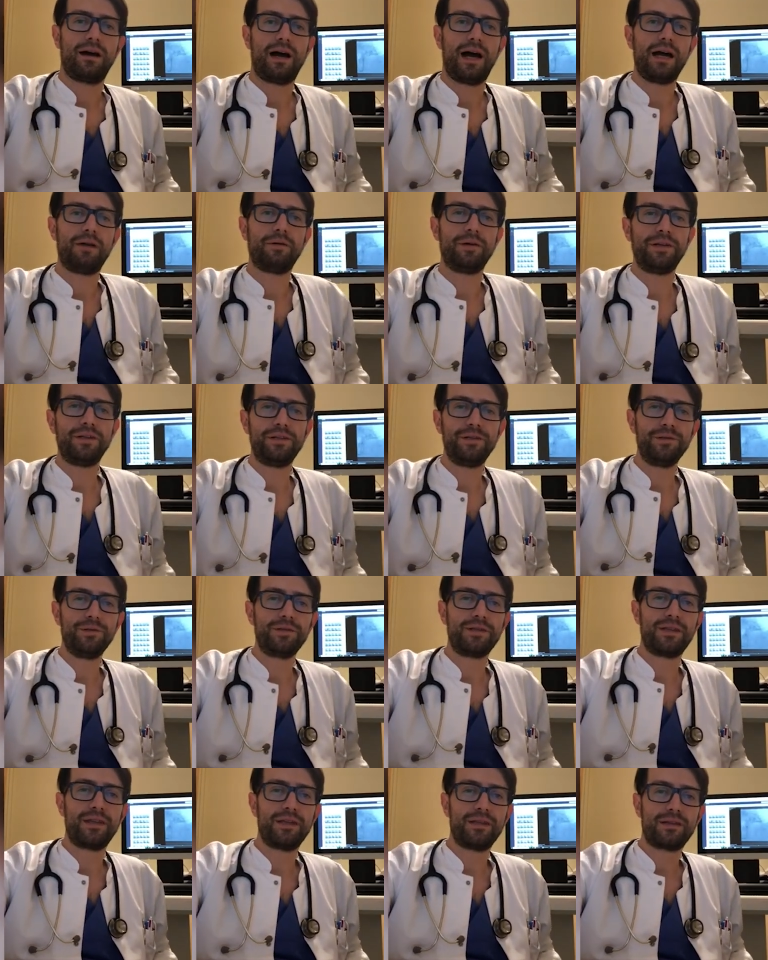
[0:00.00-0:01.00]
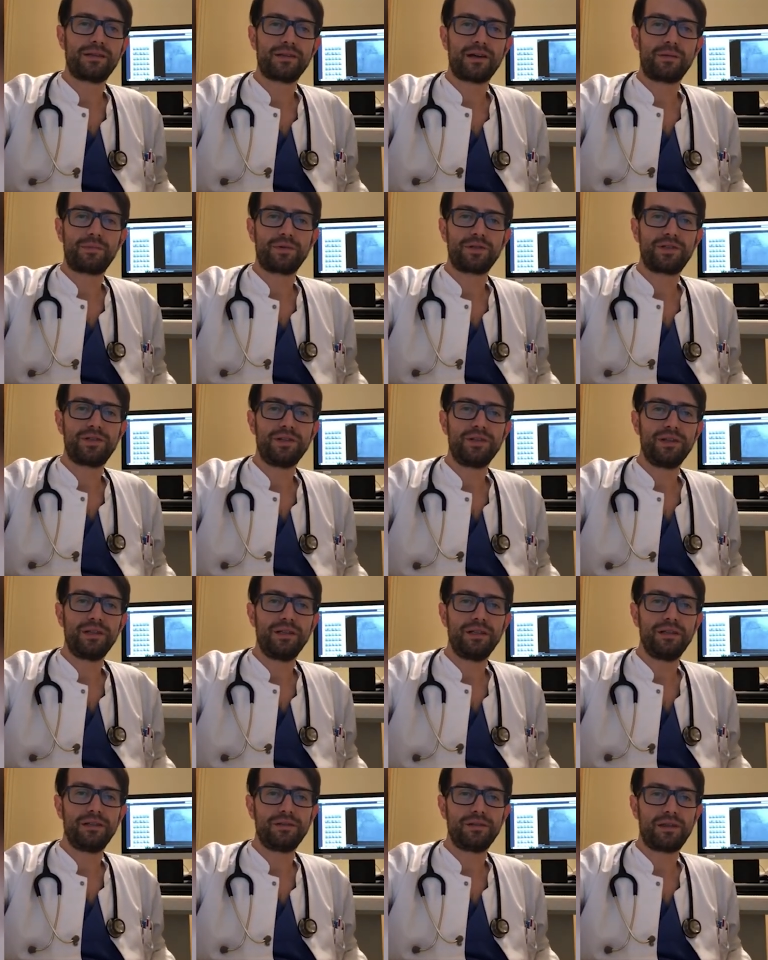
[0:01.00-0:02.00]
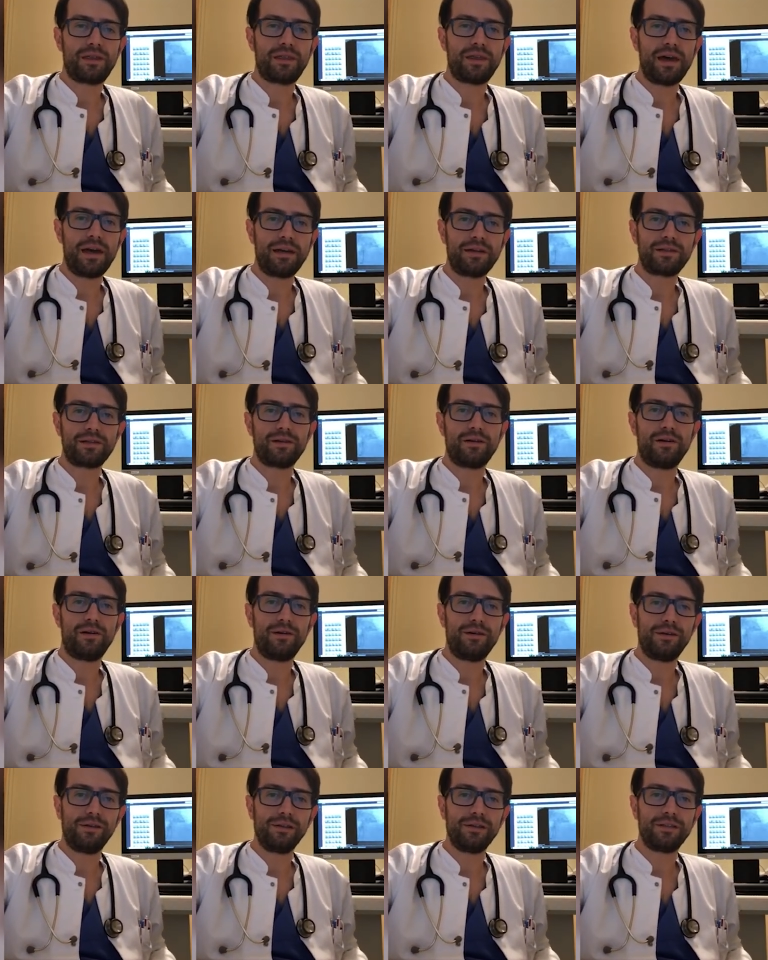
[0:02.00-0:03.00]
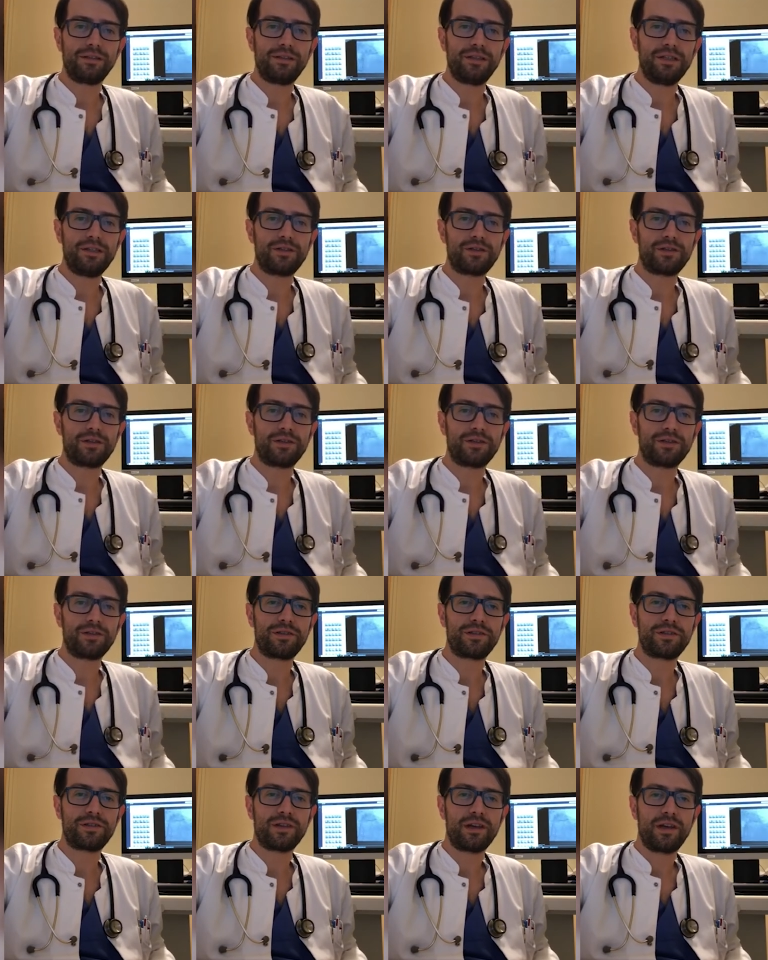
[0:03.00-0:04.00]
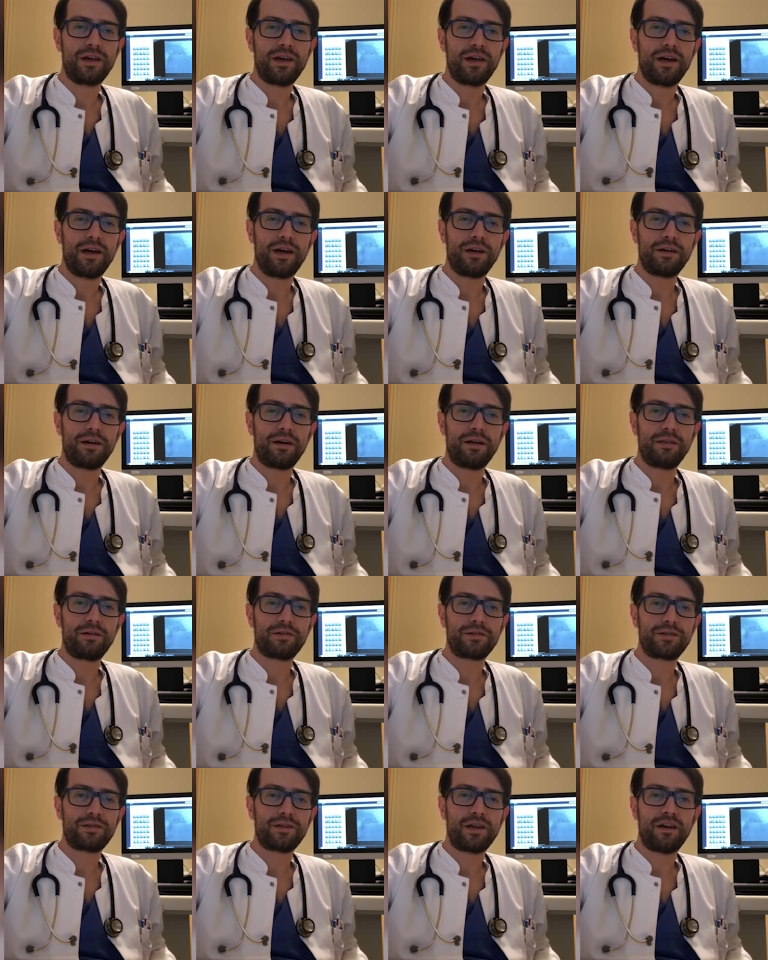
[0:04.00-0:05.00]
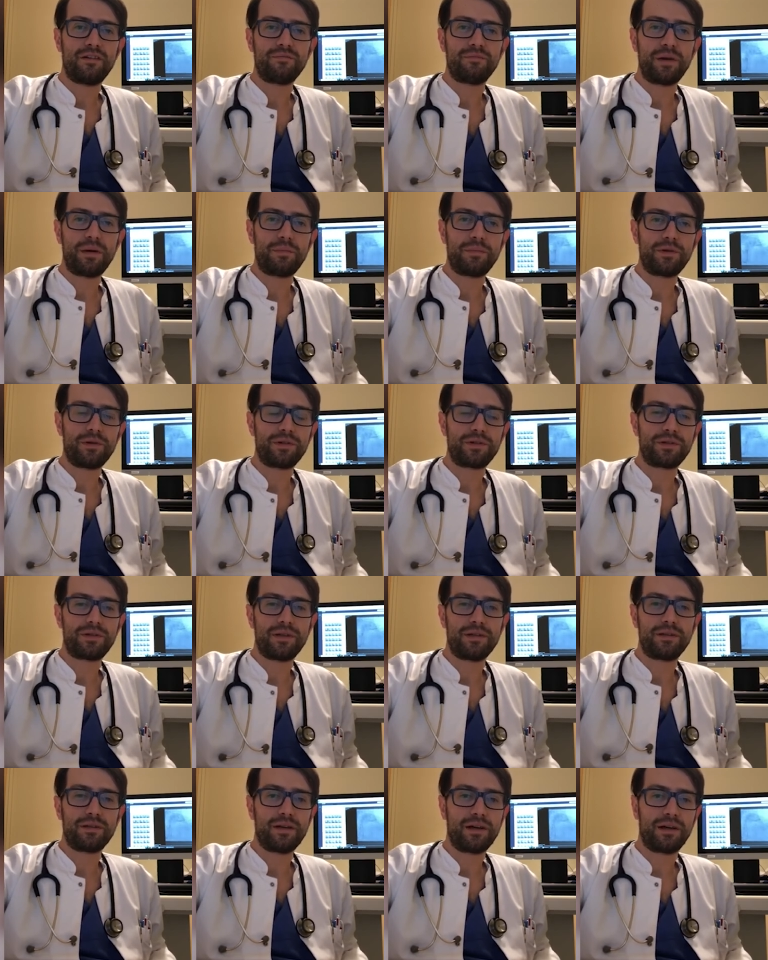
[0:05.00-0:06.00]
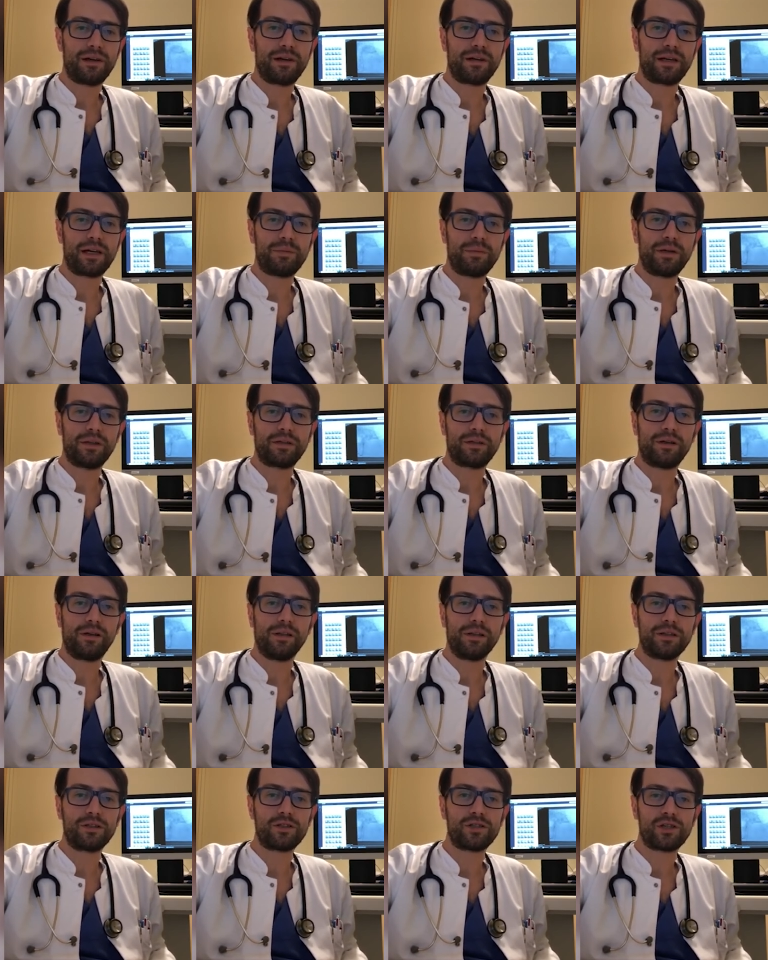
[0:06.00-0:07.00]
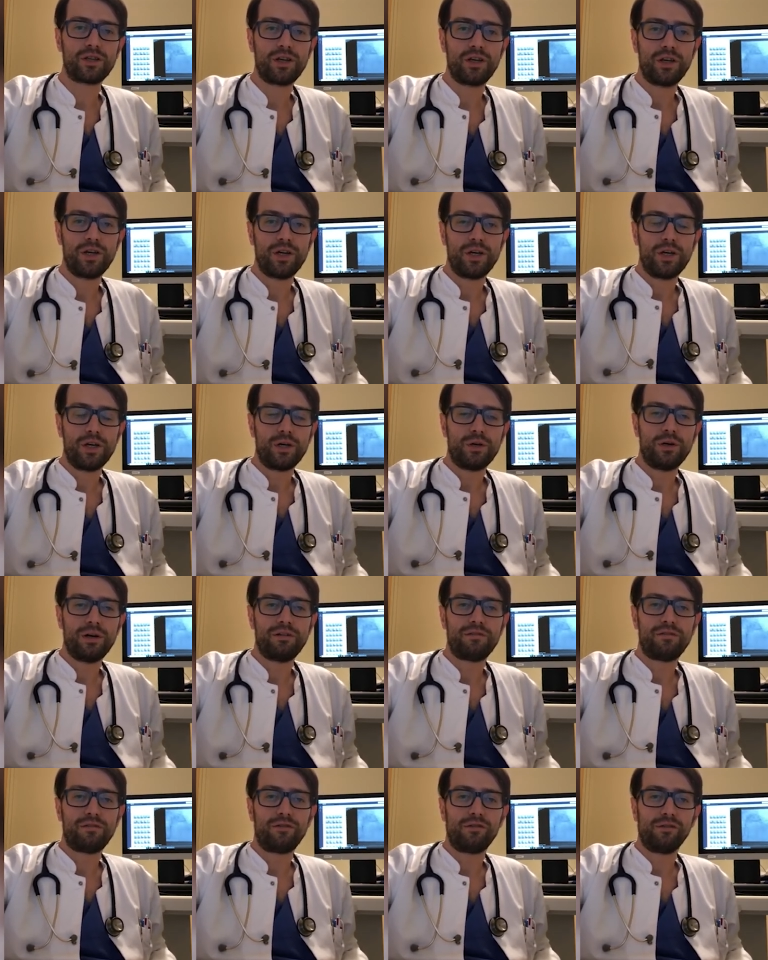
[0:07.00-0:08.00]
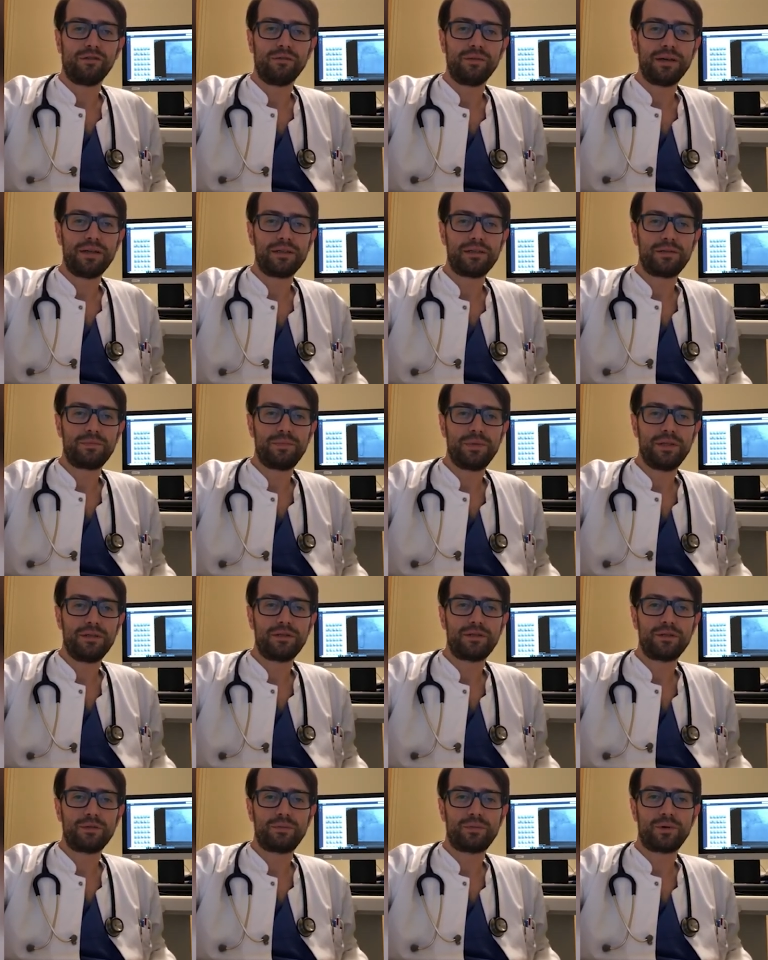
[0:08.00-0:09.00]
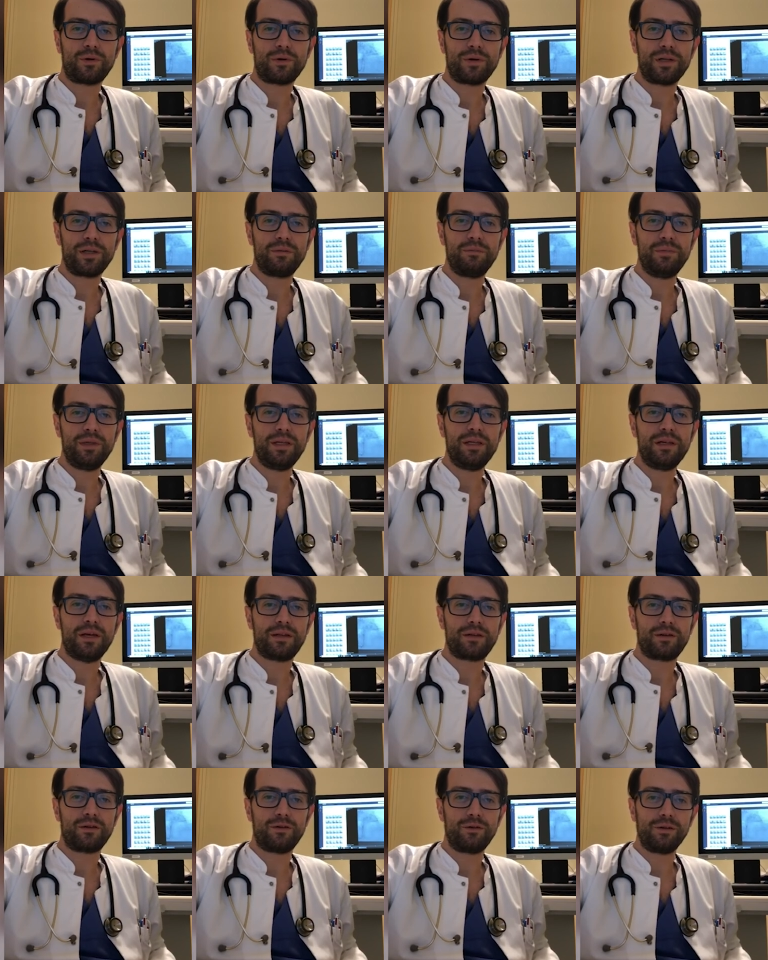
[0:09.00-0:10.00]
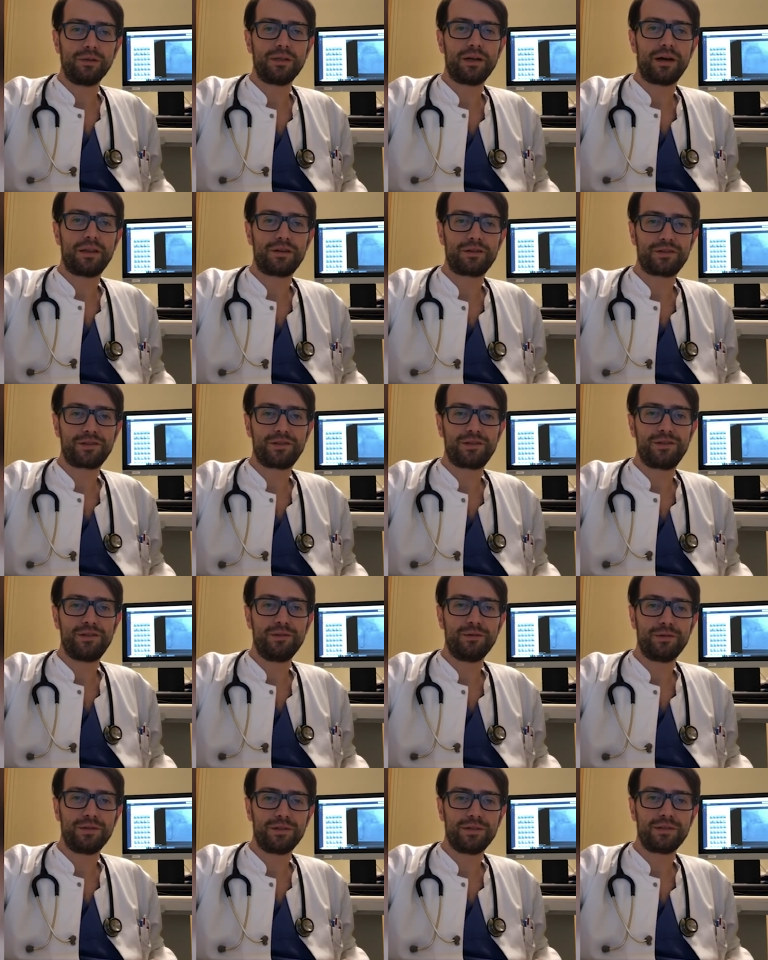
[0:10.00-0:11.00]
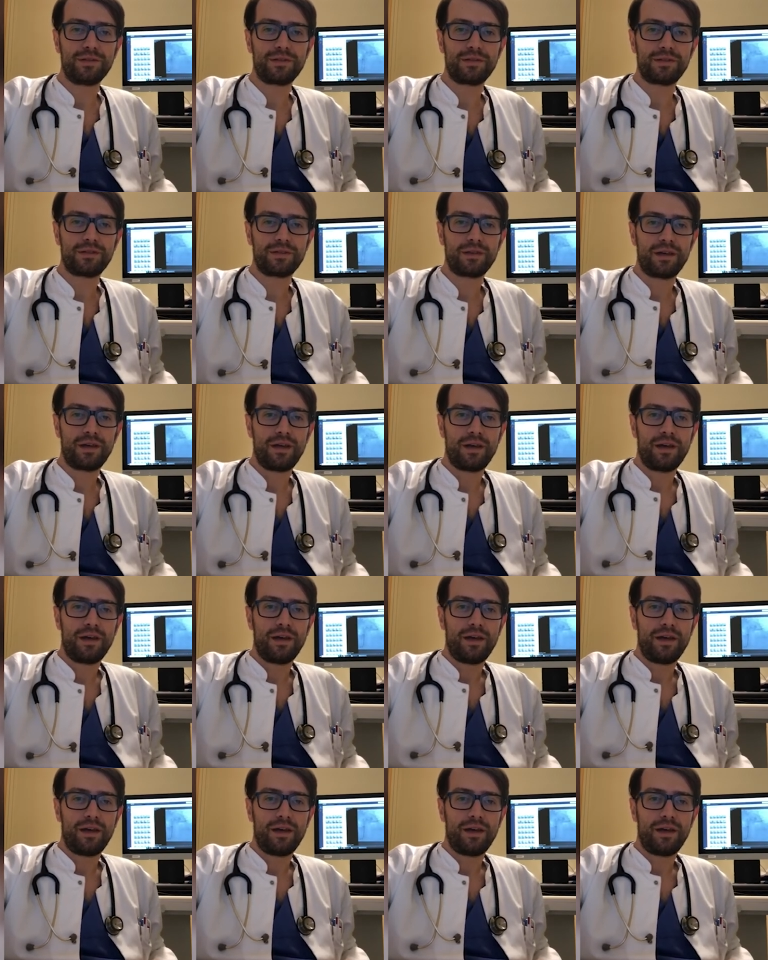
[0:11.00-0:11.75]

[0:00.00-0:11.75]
I want to use this opportunity to thank to all the teachers and other staff members at Yahya Kemal College who have always been supporting me and all the other students